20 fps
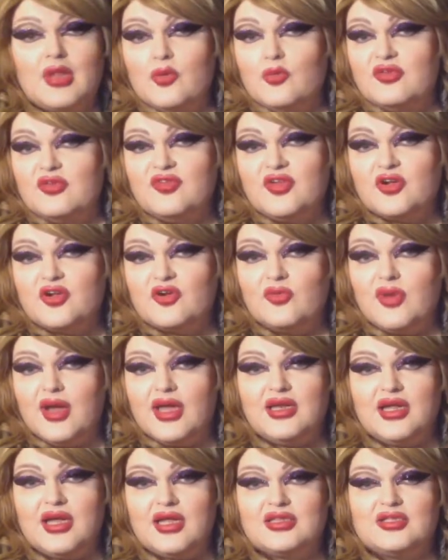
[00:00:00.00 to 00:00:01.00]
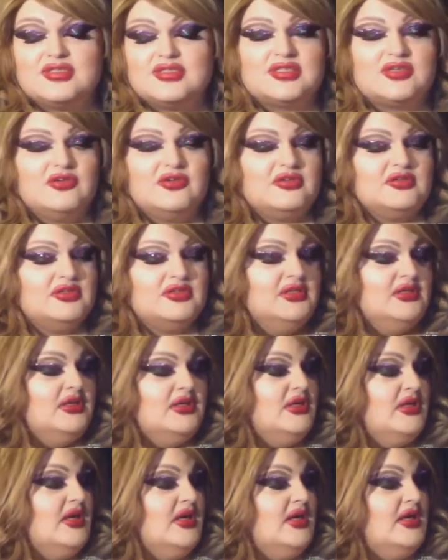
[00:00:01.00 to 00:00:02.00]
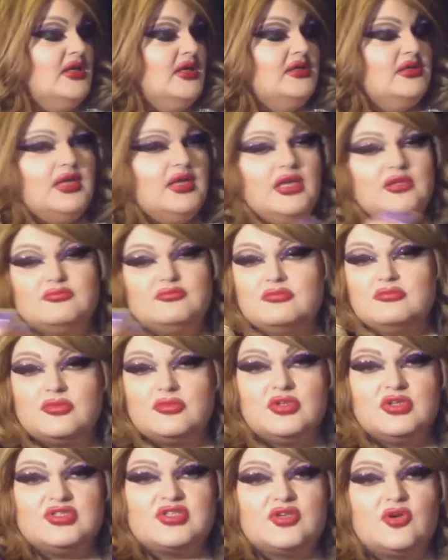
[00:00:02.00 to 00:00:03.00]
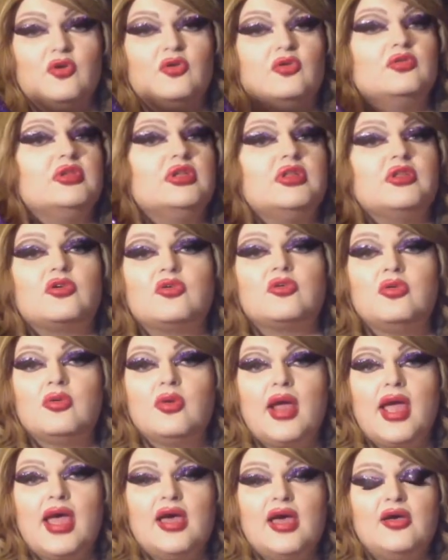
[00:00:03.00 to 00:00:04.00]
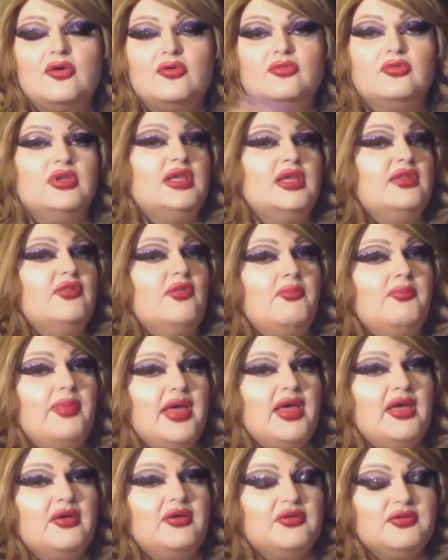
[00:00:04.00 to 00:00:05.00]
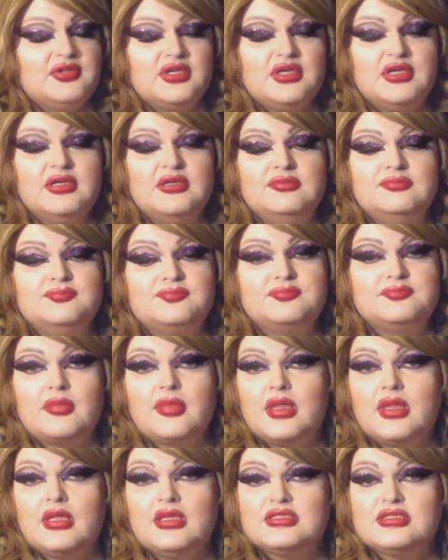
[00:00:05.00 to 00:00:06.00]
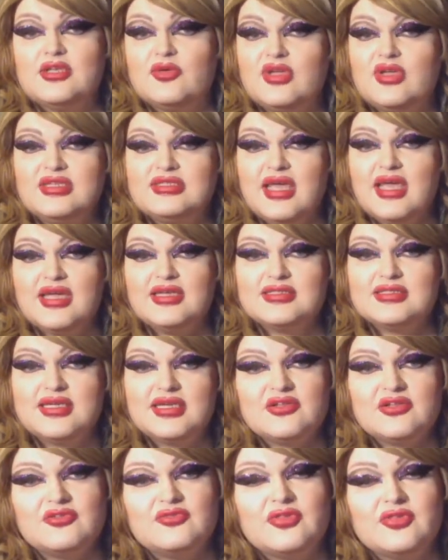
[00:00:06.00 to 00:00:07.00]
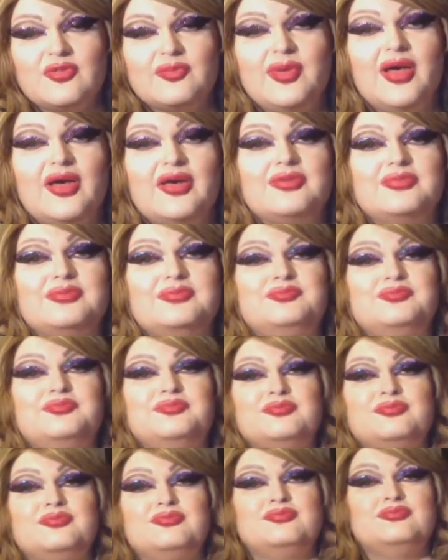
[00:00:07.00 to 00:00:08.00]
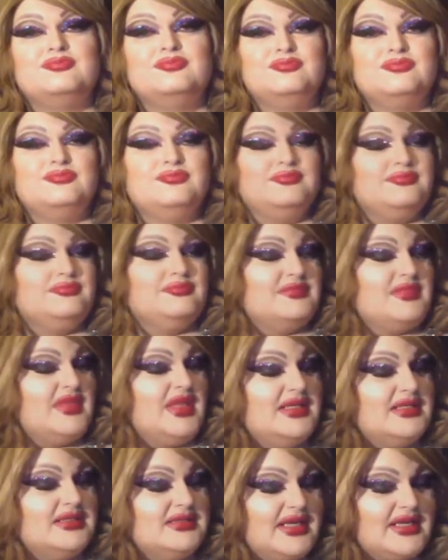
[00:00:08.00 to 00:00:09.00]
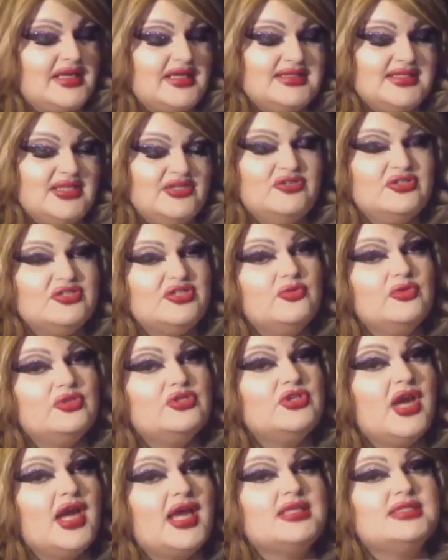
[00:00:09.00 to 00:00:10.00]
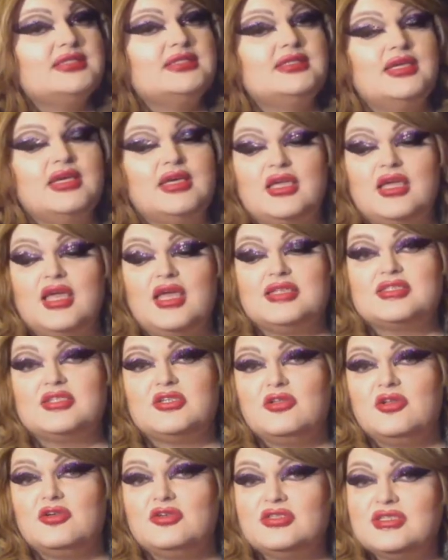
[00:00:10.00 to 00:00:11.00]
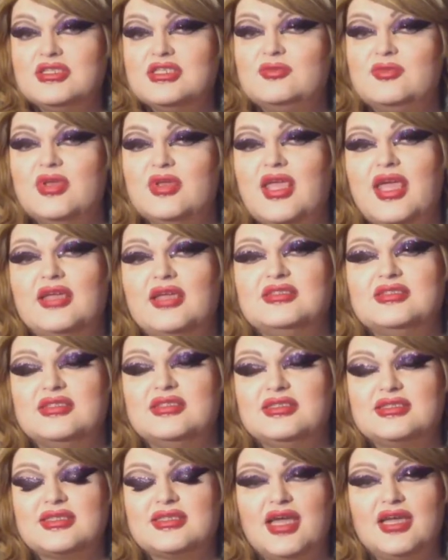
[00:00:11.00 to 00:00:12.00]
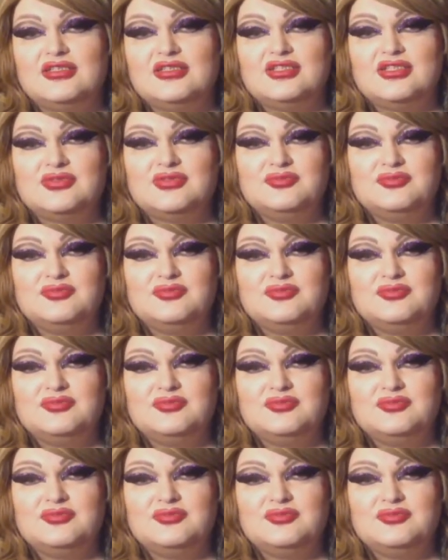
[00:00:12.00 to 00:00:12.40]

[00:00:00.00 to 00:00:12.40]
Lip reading: we figure why not? There's gold in the crown, in the belt, so we can tie it together with the bottom. Like I said, usually we try to stick as closely as we can to the sketch,